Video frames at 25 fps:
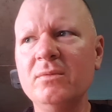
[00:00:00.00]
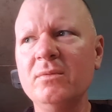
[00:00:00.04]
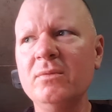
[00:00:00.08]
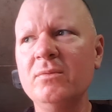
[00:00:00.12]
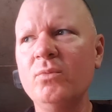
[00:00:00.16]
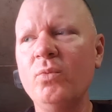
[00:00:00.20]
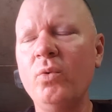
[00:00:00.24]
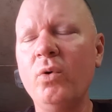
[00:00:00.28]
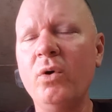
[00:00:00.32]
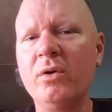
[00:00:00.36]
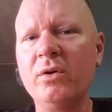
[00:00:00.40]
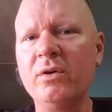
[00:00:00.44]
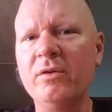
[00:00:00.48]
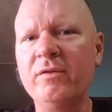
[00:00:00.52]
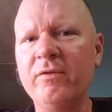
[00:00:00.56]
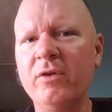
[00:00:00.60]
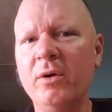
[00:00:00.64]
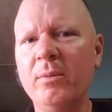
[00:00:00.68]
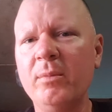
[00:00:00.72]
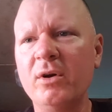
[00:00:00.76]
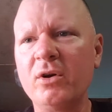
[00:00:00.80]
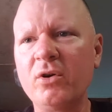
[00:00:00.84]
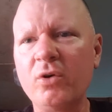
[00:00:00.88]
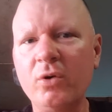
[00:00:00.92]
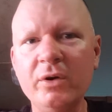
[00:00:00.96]
water
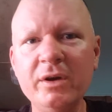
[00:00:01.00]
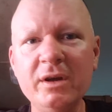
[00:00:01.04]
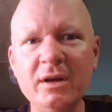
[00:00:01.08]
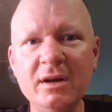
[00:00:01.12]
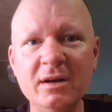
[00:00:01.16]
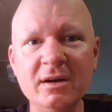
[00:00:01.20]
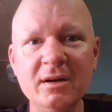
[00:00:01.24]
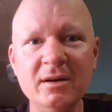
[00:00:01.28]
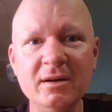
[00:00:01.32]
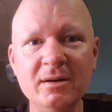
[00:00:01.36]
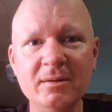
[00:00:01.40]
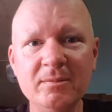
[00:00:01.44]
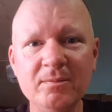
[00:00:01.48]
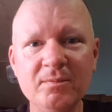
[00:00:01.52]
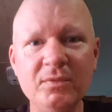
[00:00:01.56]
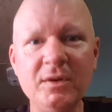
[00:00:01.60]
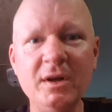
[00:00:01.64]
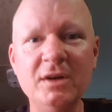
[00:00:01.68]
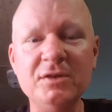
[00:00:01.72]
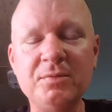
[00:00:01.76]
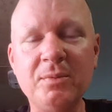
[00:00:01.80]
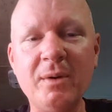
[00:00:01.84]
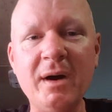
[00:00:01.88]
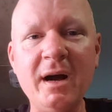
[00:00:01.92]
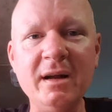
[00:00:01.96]
from a creek
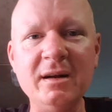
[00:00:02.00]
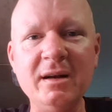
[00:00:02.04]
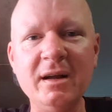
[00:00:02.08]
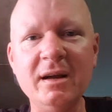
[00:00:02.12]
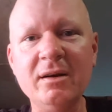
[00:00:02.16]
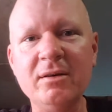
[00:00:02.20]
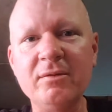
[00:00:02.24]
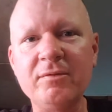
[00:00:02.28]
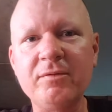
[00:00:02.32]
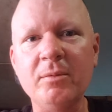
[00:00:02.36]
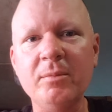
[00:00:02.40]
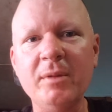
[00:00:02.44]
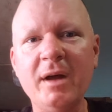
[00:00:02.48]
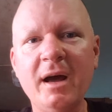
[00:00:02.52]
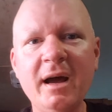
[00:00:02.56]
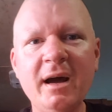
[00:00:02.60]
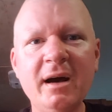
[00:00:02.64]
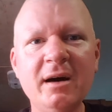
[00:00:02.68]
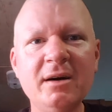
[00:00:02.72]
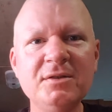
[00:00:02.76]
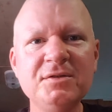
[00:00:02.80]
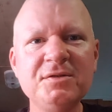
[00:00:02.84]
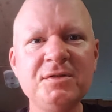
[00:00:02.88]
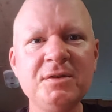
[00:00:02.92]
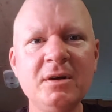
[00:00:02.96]
that's right down from the
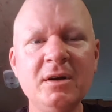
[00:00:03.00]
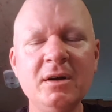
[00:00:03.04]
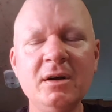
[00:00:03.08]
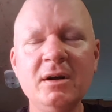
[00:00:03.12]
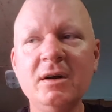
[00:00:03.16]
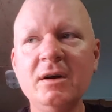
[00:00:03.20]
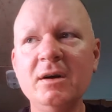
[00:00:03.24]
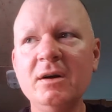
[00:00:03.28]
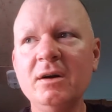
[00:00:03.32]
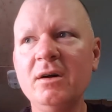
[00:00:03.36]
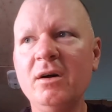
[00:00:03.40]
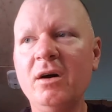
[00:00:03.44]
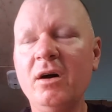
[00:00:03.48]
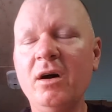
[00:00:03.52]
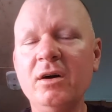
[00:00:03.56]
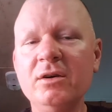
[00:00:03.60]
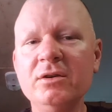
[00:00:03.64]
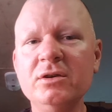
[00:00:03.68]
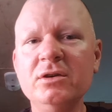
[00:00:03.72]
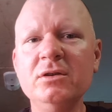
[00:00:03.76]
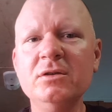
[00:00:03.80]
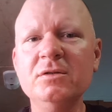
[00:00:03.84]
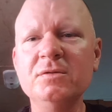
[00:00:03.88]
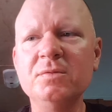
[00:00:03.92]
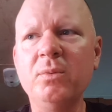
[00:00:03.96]
house, or
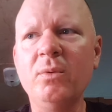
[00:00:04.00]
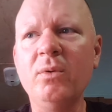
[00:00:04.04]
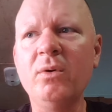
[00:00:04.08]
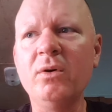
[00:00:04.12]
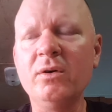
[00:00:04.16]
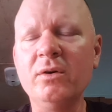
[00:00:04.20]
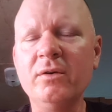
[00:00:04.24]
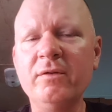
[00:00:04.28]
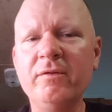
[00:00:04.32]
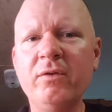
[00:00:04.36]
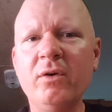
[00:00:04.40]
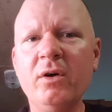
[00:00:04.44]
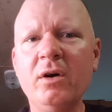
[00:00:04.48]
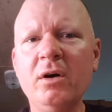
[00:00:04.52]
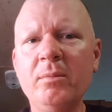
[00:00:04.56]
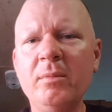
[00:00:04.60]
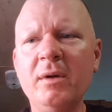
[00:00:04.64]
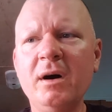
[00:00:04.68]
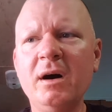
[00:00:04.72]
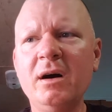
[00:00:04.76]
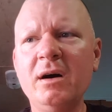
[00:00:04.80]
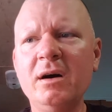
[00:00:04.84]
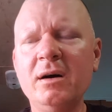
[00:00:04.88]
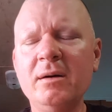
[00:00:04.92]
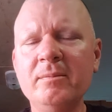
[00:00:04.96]
use water
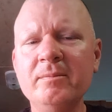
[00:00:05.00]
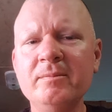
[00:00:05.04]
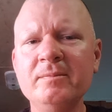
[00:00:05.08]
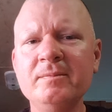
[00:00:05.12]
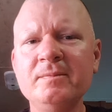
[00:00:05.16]
from